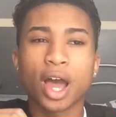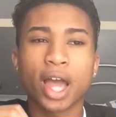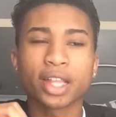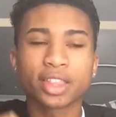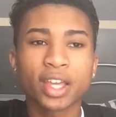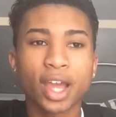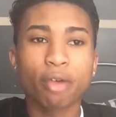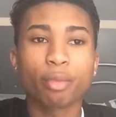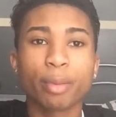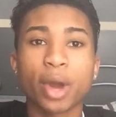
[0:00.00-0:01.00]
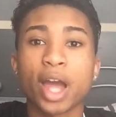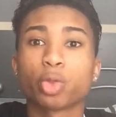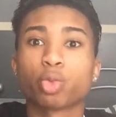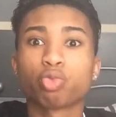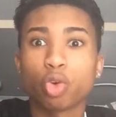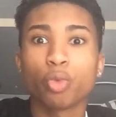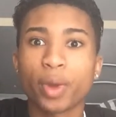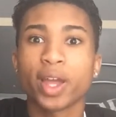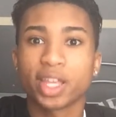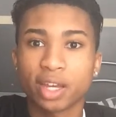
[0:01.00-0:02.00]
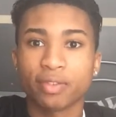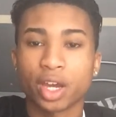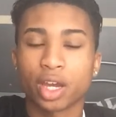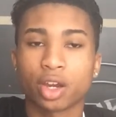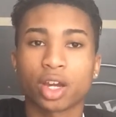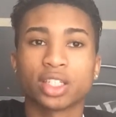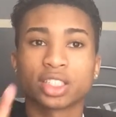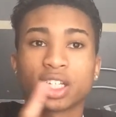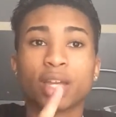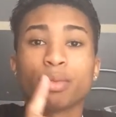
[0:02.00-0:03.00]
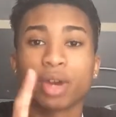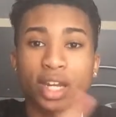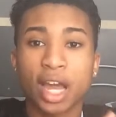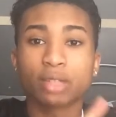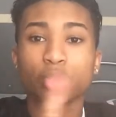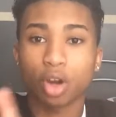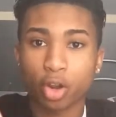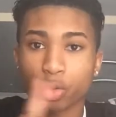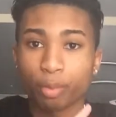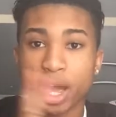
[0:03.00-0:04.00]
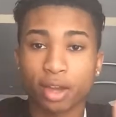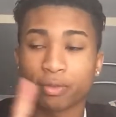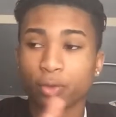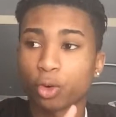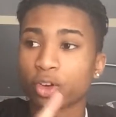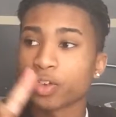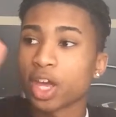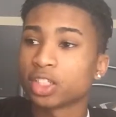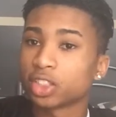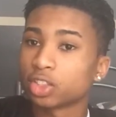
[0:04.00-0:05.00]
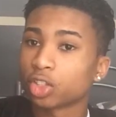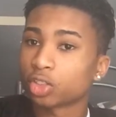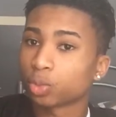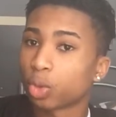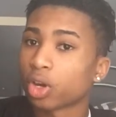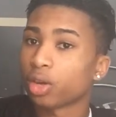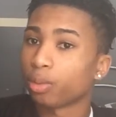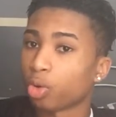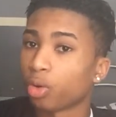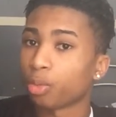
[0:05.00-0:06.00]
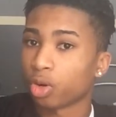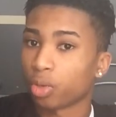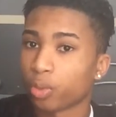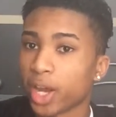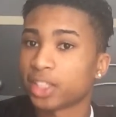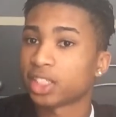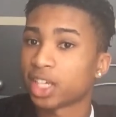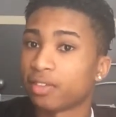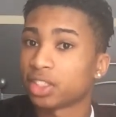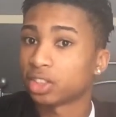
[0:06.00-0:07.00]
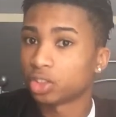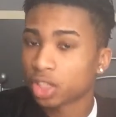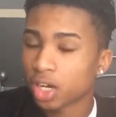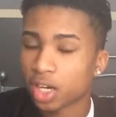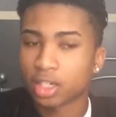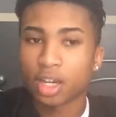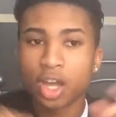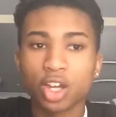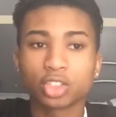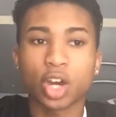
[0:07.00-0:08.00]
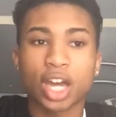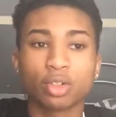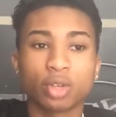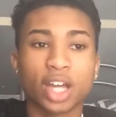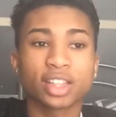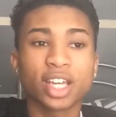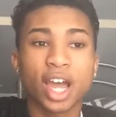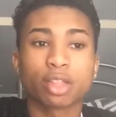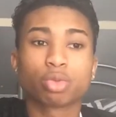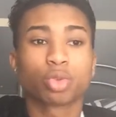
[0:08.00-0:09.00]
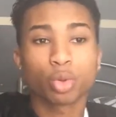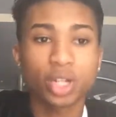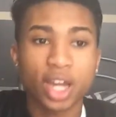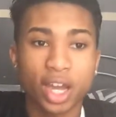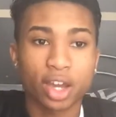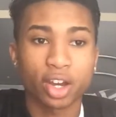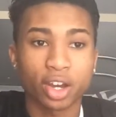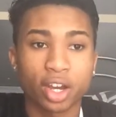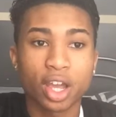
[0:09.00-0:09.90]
I think I remember I threw my gift at her. Because keep in mind, as we're arguing back and forth, she starts walking more and more away to give it to John. So I think I threw it at her.